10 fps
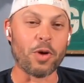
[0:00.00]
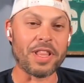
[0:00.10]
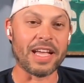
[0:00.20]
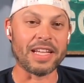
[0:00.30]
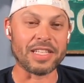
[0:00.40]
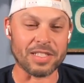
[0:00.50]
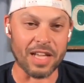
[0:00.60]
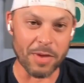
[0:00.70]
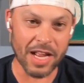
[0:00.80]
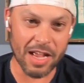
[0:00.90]
one of the guys
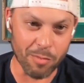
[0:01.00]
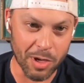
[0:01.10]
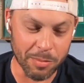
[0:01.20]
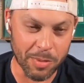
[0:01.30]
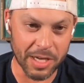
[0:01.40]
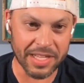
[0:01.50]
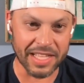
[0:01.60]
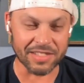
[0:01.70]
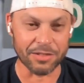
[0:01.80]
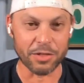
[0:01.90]
I'm going to have him on the
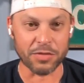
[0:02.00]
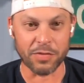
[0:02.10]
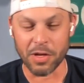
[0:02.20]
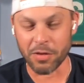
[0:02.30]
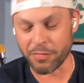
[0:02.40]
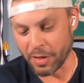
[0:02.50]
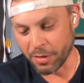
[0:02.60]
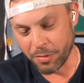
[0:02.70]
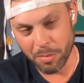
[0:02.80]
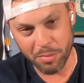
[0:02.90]
podcast later this Fall,
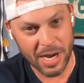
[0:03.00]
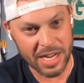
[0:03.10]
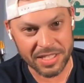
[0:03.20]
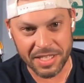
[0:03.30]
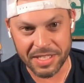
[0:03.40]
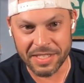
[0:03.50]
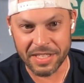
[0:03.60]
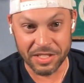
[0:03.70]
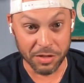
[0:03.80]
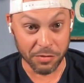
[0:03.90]
fellow Nebraskan,
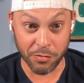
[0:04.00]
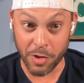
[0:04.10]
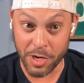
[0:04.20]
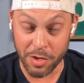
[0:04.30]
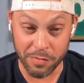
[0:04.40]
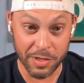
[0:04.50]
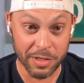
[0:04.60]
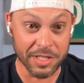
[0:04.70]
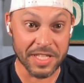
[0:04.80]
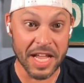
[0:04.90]
is a friend of
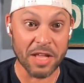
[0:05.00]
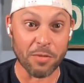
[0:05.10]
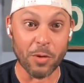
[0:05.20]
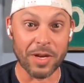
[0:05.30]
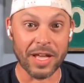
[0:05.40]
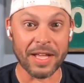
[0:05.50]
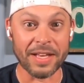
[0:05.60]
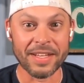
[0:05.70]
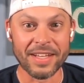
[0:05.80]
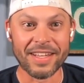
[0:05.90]
yours, Danny
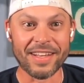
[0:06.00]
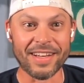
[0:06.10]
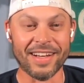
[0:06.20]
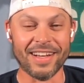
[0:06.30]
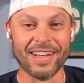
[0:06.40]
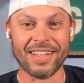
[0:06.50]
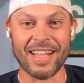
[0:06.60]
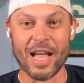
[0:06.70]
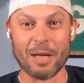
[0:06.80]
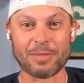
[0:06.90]
Woodhead. Uh,
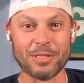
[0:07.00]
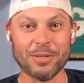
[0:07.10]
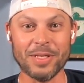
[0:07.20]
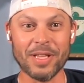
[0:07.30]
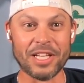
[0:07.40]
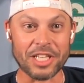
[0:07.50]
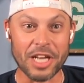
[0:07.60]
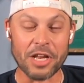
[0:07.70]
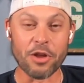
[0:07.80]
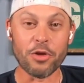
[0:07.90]
absolutely legend.
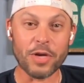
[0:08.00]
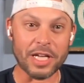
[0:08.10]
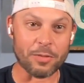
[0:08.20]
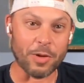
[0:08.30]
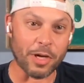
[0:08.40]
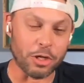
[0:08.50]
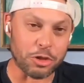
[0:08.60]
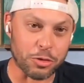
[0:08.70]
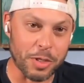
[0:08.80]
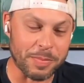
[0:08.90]
Now, I know you guys went on a
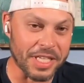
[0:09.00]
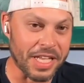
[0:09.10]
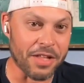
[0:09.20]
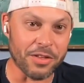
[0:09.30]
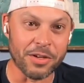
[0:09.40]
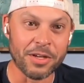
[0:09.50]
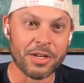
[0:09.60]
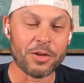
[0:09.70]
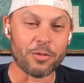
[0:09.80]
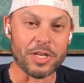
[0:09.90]
trip together
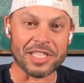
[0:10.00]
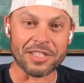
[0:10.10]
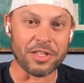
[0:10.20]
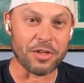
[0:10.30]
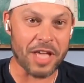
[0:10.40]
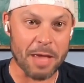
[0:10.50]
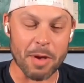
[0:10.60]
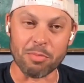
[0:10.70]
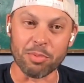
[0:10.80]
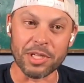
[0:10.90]
recently. You came
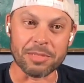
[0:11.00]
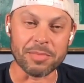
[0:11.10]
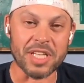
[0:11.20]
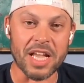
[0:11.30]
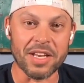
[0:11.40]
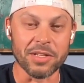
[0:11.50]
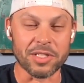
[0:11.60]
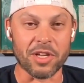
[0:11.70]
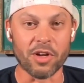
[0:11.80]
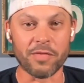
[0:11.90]
up and played some Sandhills
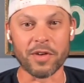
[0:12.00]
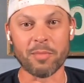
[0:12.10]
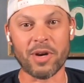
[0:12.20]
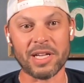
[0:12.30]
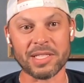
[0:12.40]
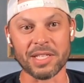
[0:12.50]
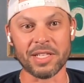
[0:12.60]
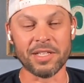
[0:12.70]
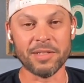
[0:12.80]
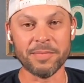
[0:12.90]
golf in Nebraska,
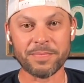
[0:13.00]
didn't you?